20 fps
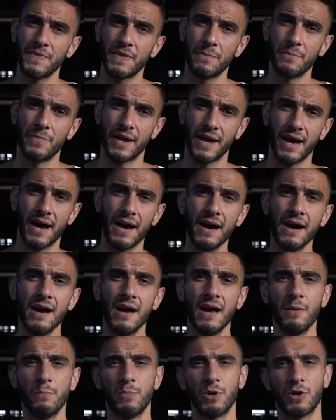the better,
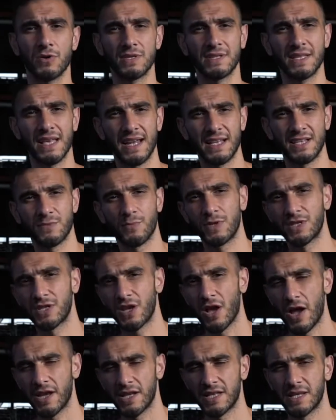because that is what's
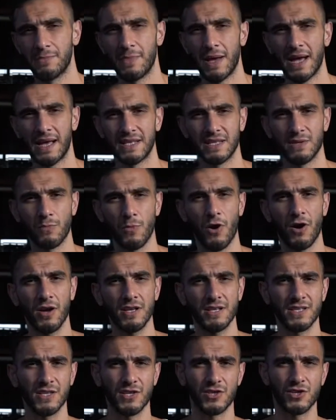going to
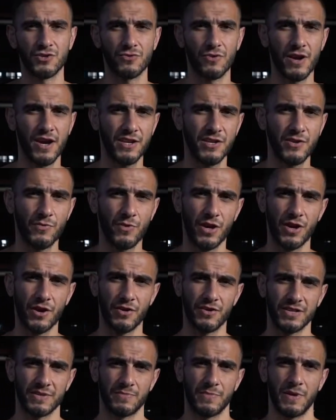maximize the strain you are
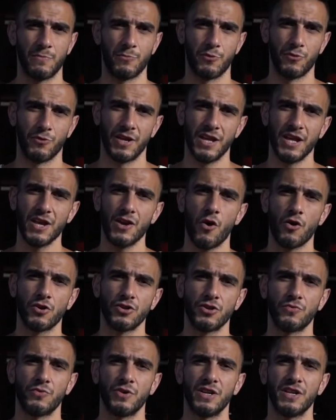going to be putting on
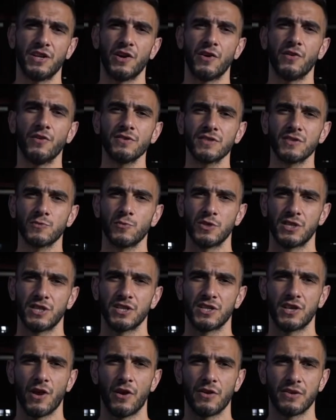your rear delts, which
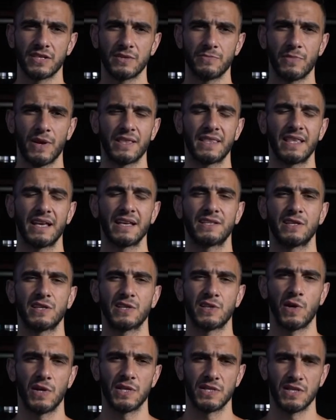is going to make the
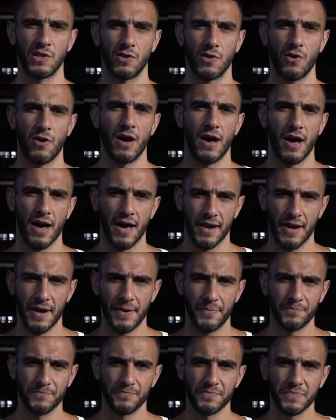exercise a lot harder.
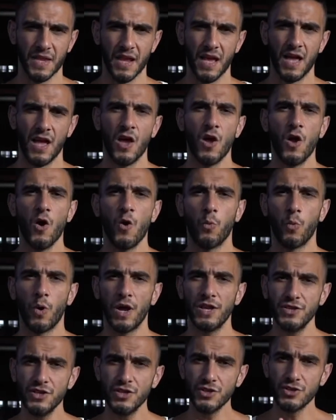
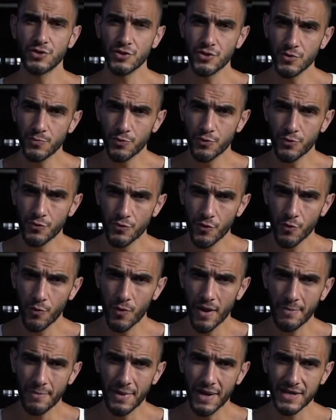When you do pull the
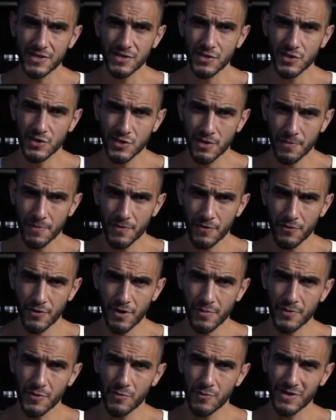weight back to the top of the
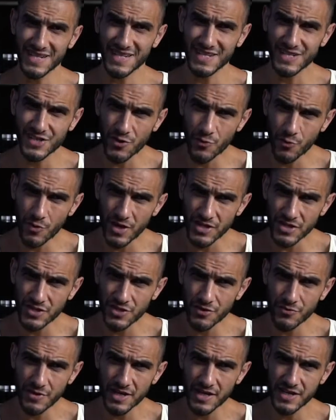rep, you want to squeeze
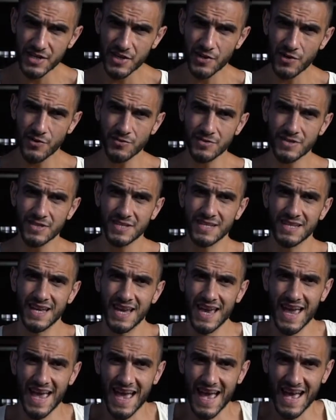your rear delts
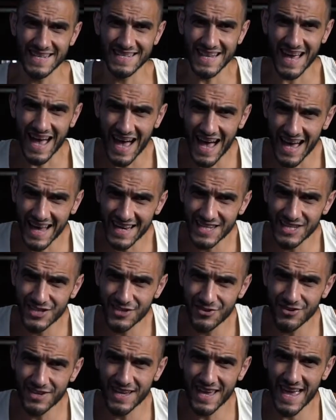as hard as
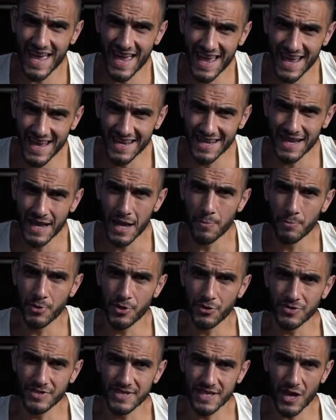you can,
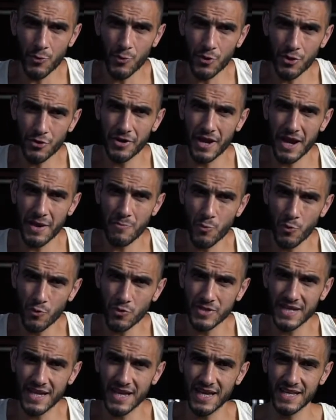because that will create more
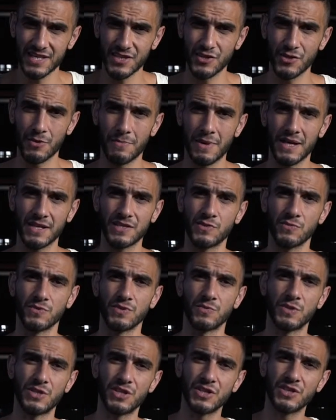tears in your muscles,
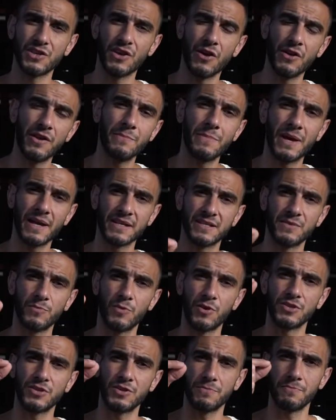which is going to
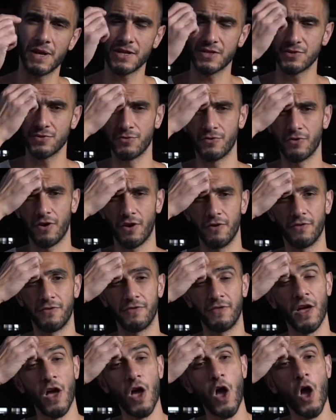maximize your muscle growth.
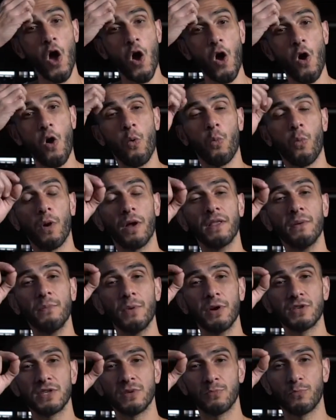One of the
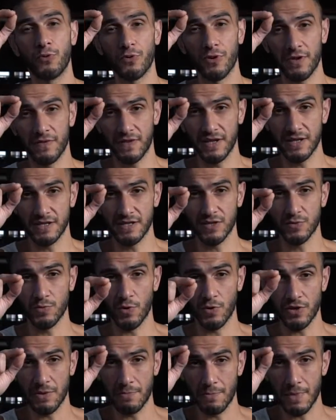most important things as
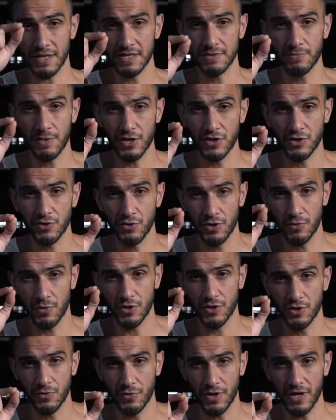well you must make sure you are
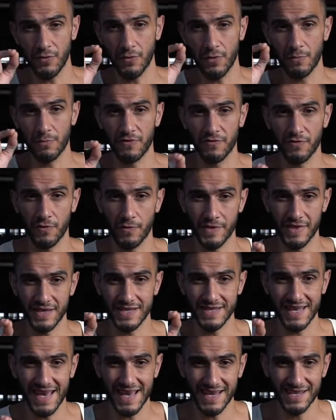doing when performing
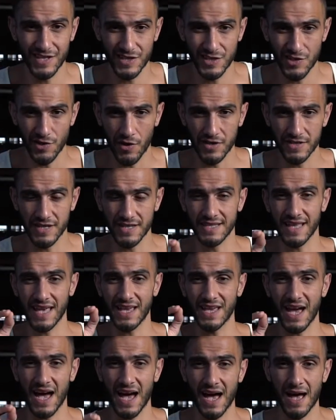this exercise is that
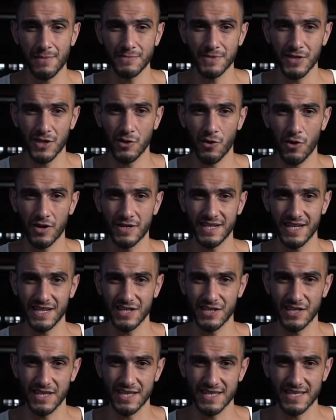your arms are locked
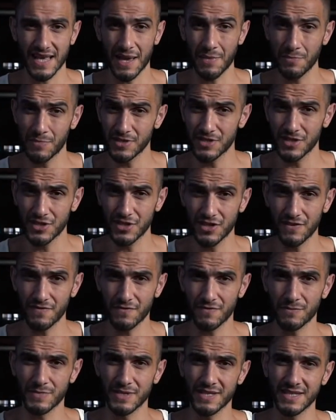into the same position
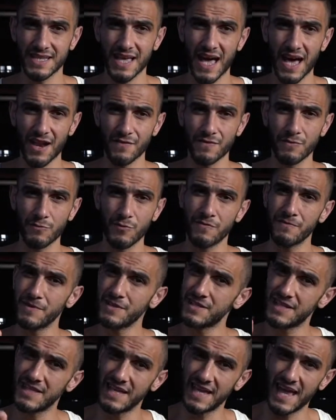from start of the
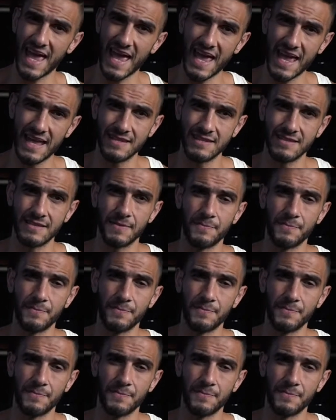movement to the end.